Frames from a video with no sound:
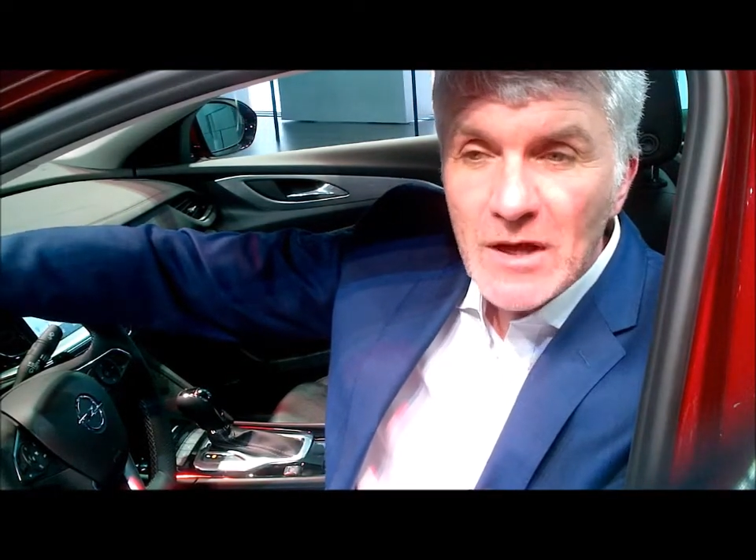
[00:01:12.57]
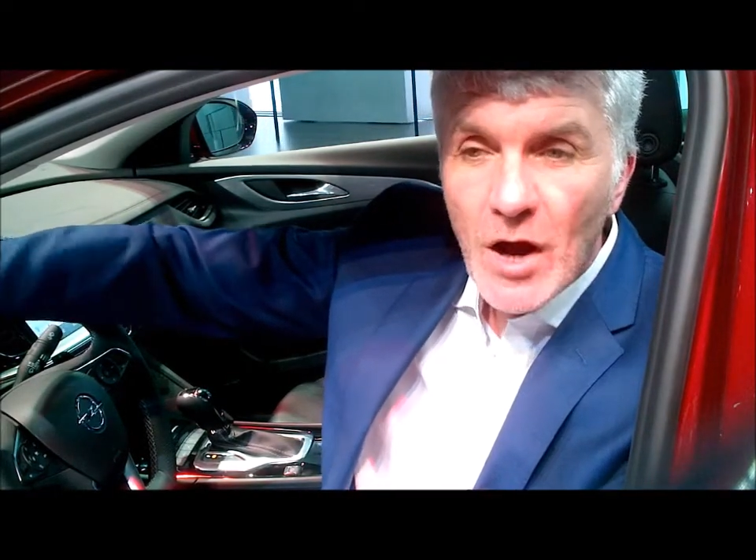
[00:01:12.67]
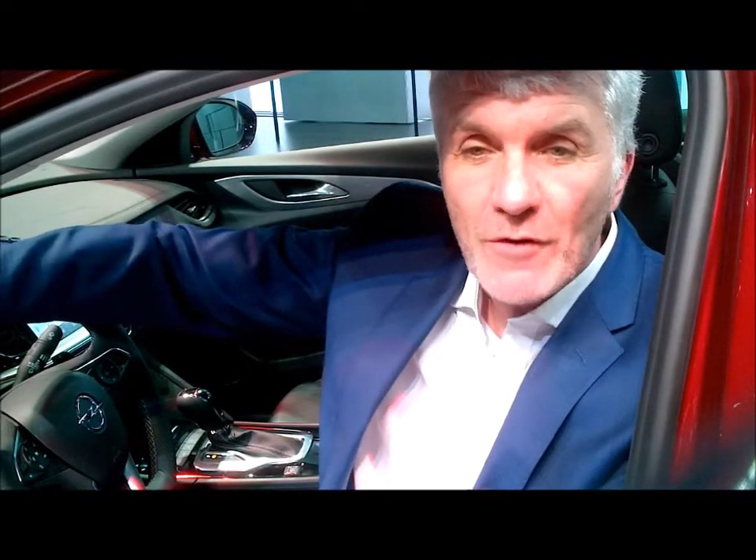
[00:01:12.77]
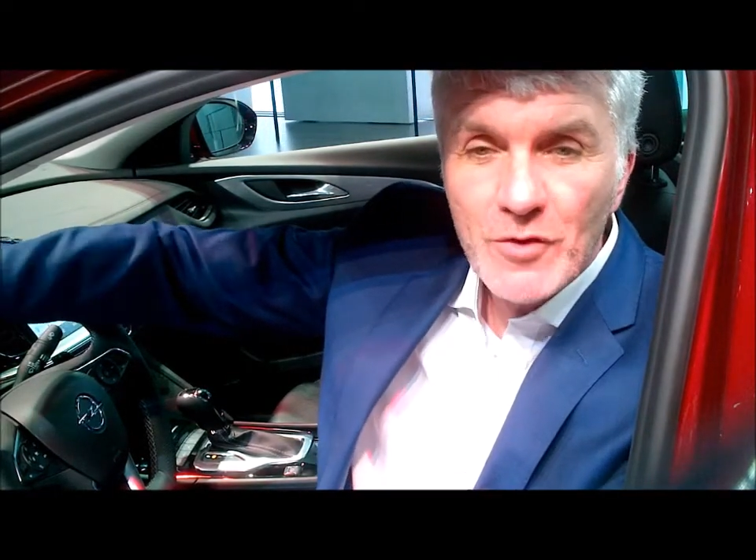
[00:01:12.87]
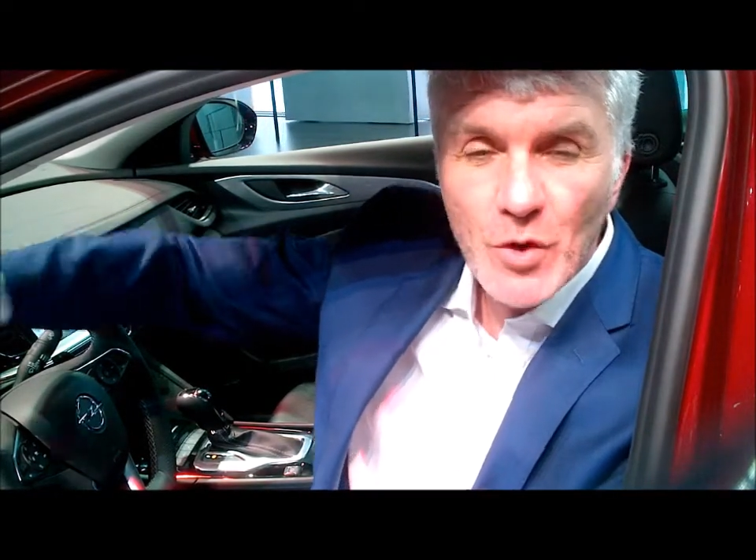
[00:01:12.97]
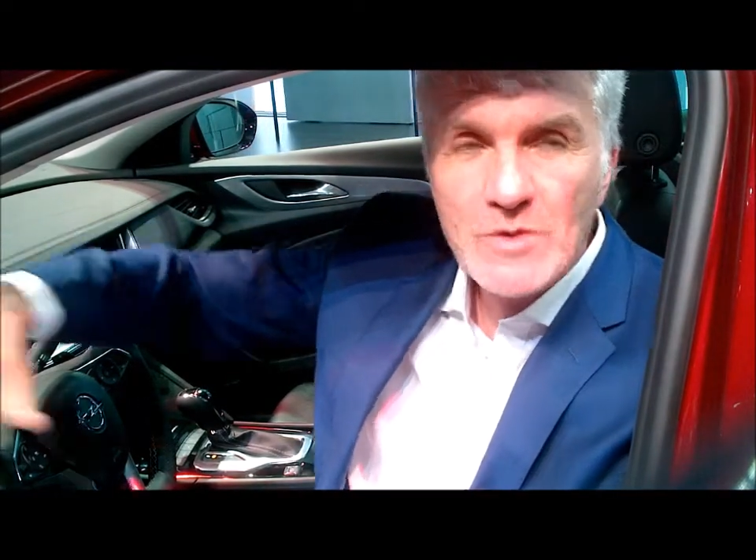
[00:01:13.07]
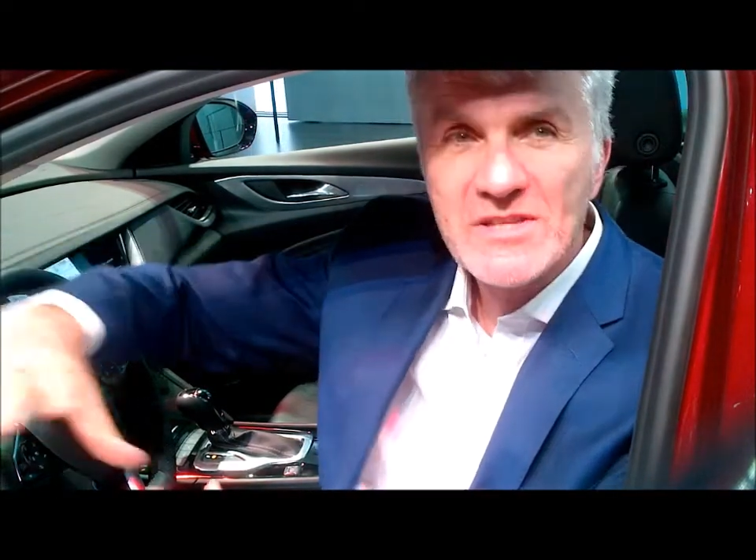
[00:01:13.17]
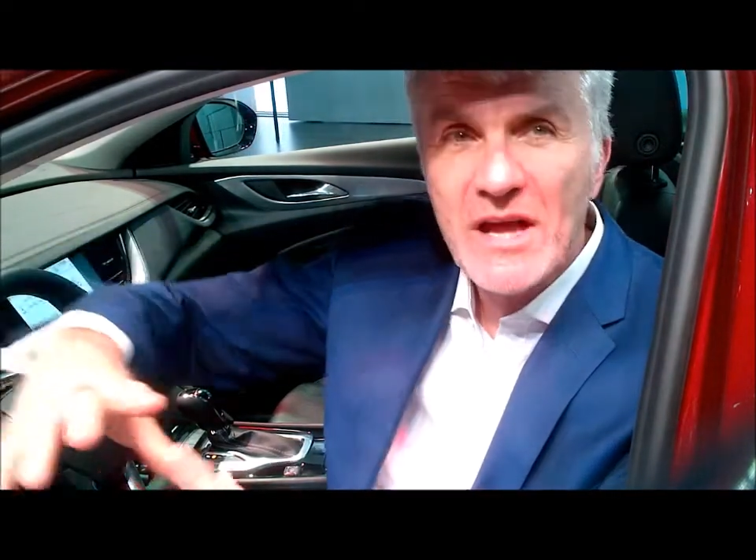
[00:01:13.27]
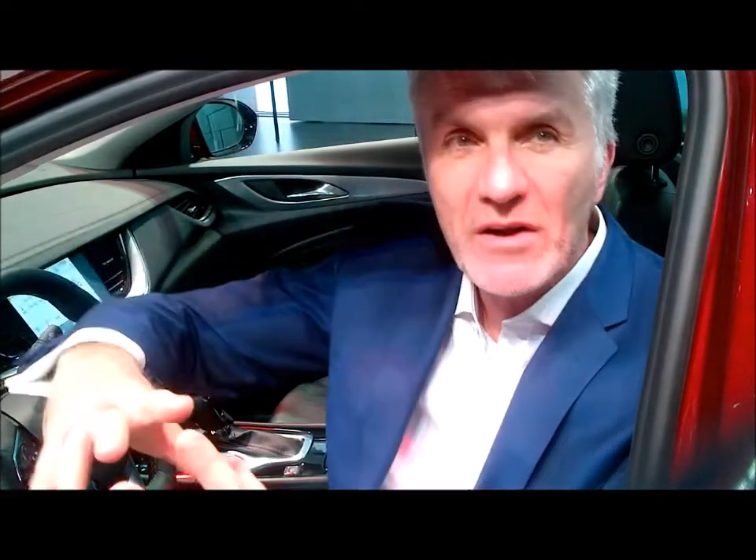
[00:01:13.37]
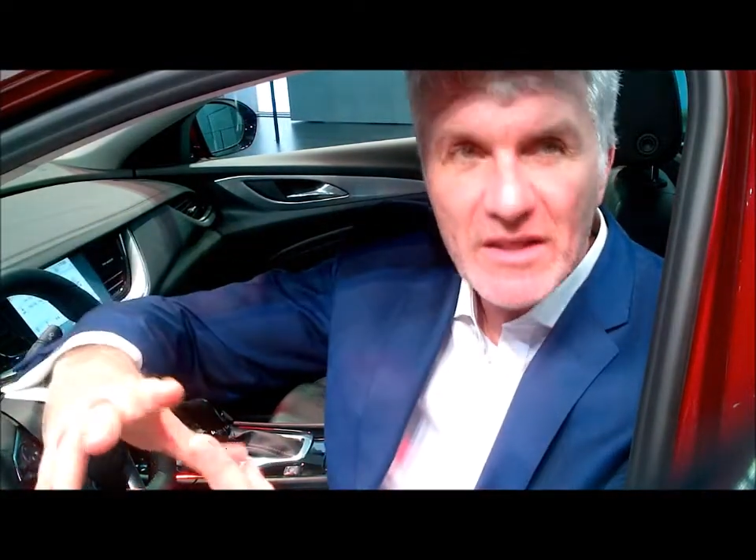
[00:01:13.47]
of course,
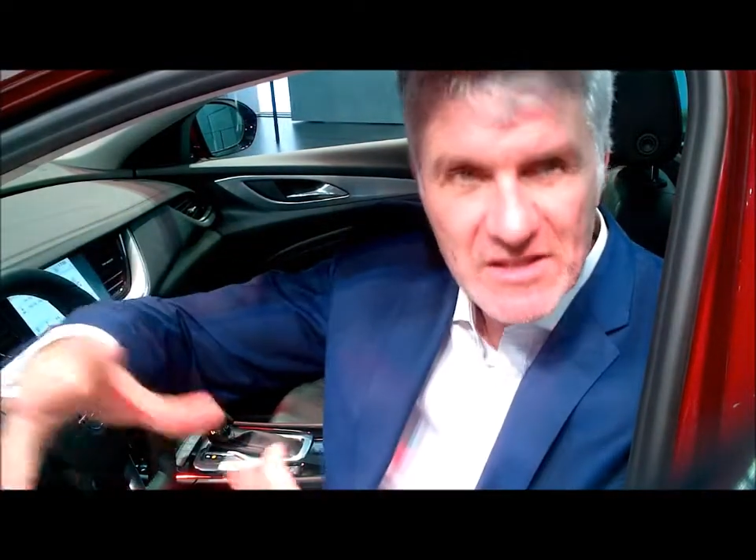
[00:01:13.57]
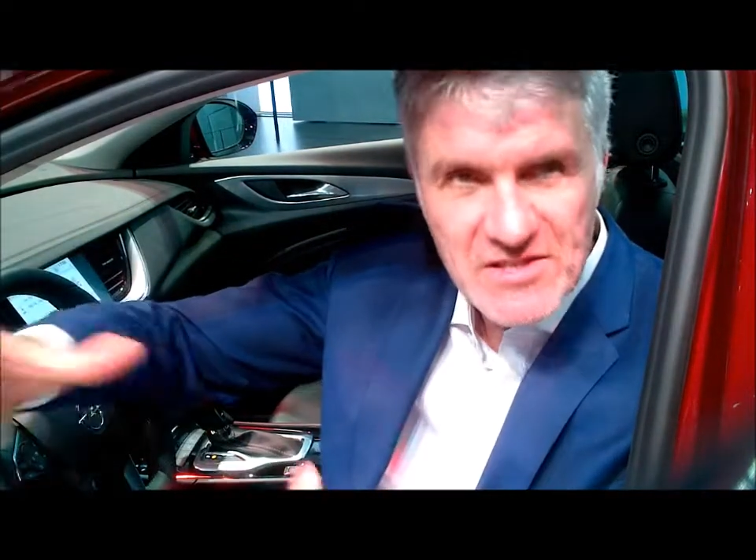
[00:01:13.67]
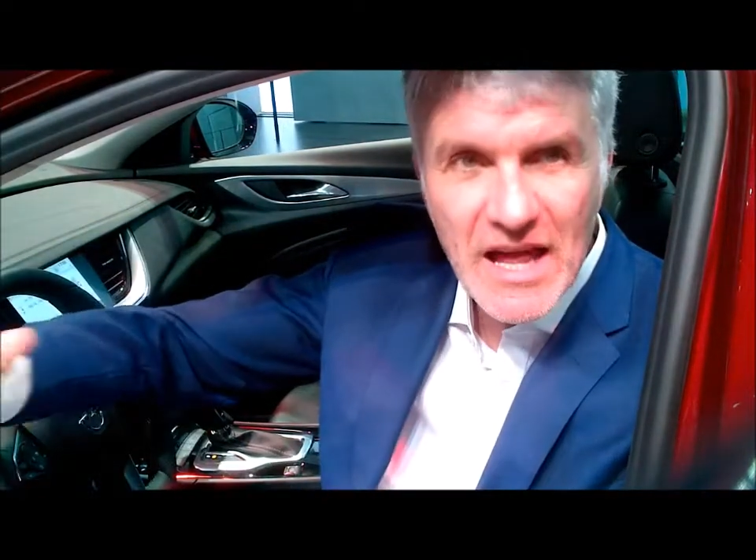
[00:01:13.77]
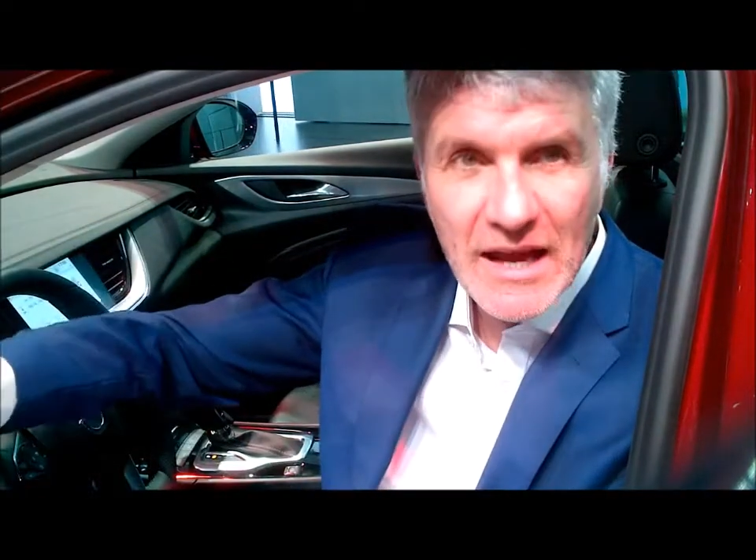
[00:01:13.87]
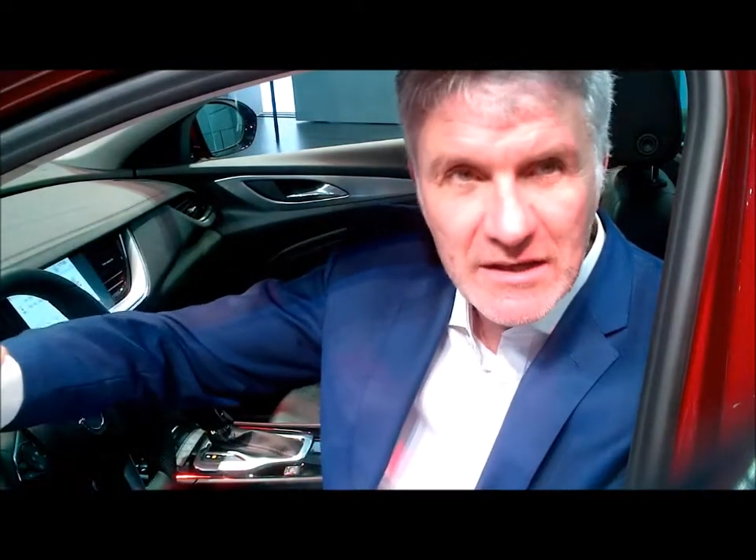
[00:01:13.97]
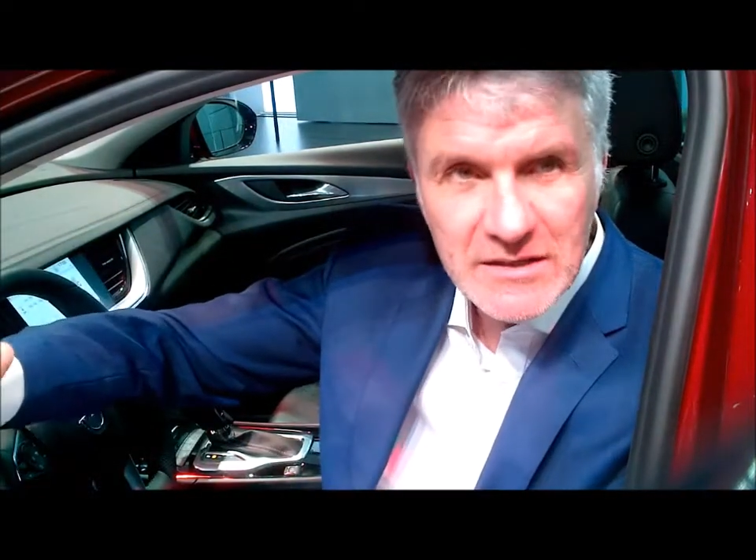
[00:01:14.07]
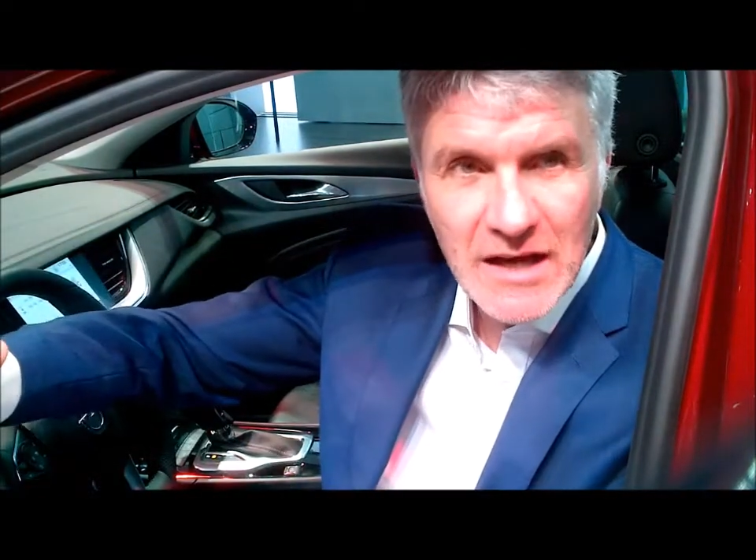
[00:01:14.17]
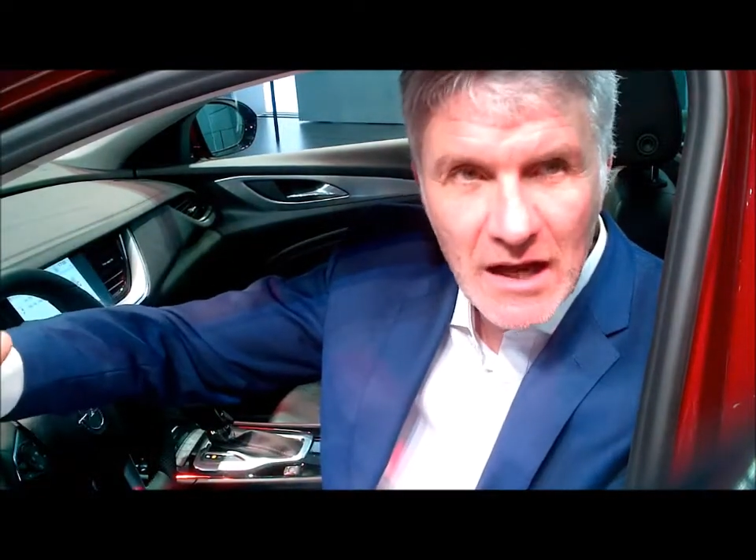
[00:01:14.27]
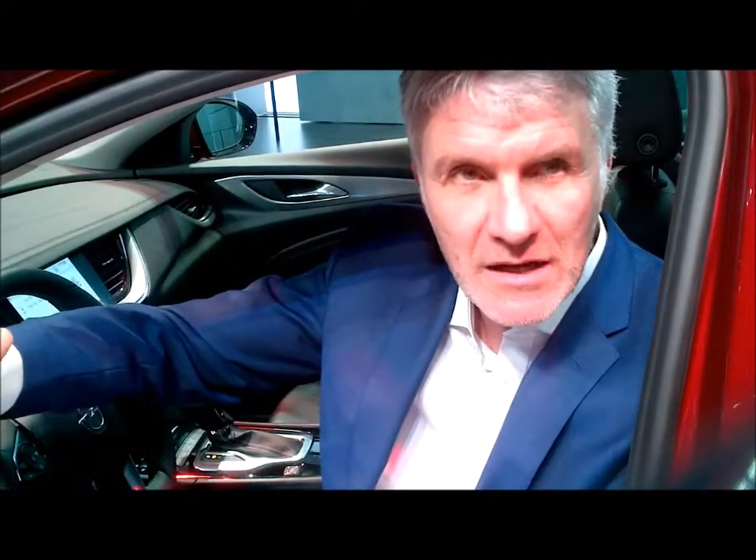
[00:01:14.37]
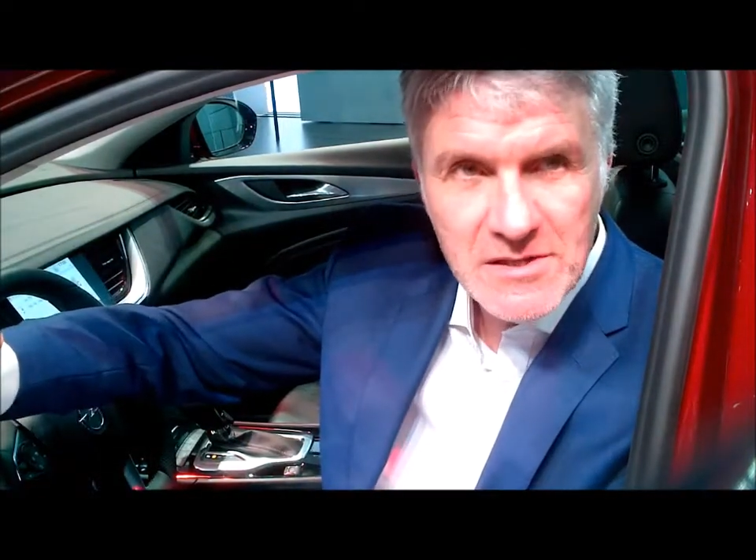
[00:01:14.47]
there are the standard
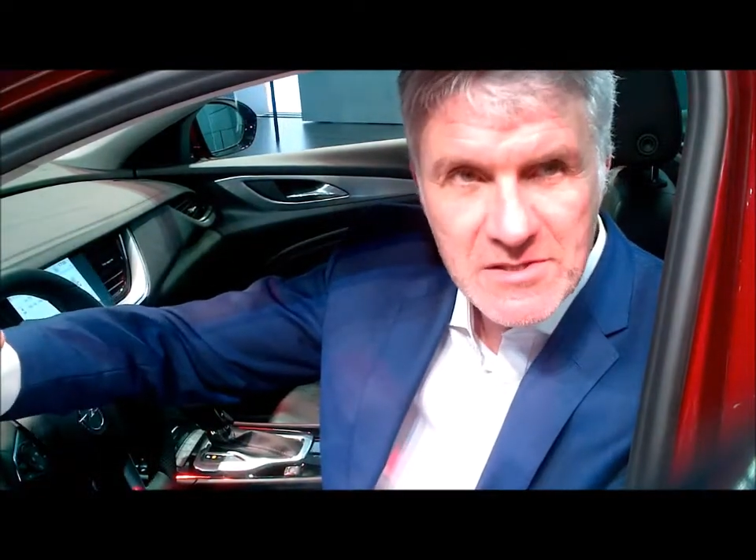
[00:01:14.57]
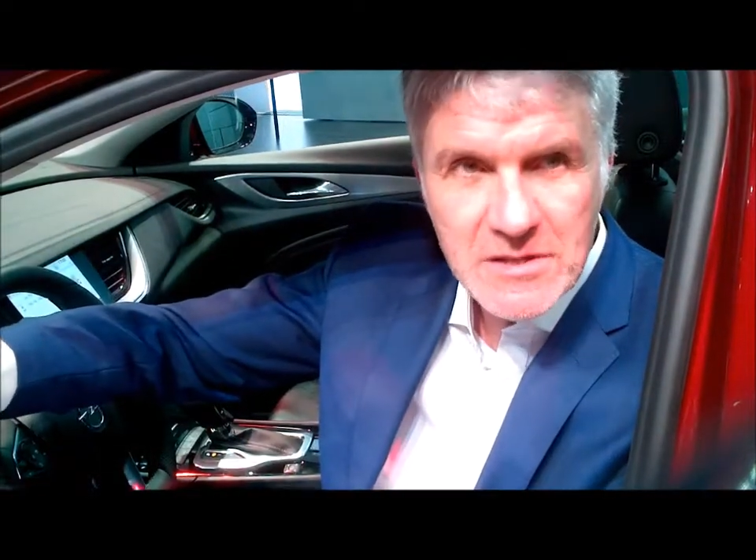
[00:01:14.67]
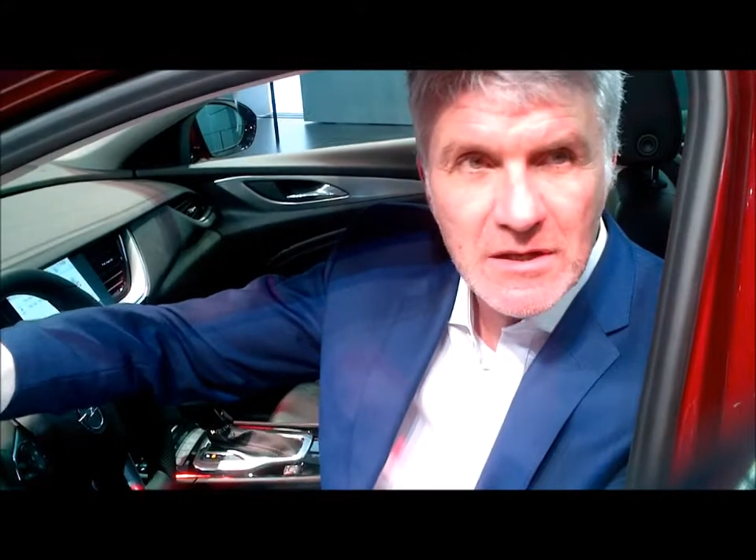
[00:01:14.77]
colors,